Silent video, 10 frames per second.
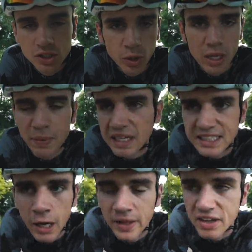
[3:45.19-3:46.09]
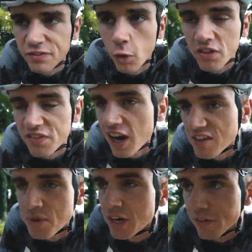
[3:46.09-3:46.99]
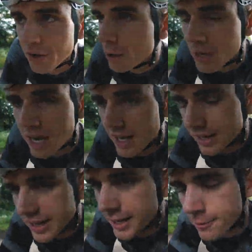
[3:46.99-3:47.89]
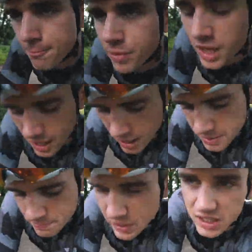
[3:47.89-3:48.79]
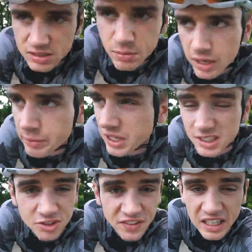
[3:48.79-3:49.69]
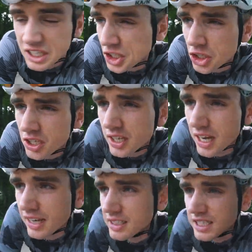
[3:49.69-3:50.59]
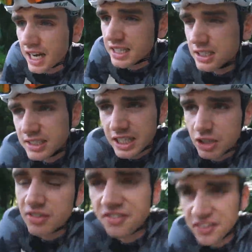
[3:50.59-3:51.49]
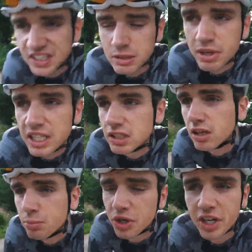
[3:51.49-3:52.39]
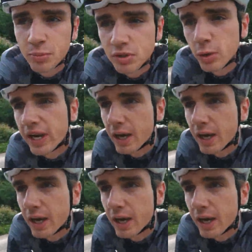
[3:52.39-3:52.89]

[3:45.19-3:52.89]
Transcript: So I picked out like a forty-five minute route, and um, because, my, because I was feeling good, I decided to stick another fifteen minutes on and put it up to an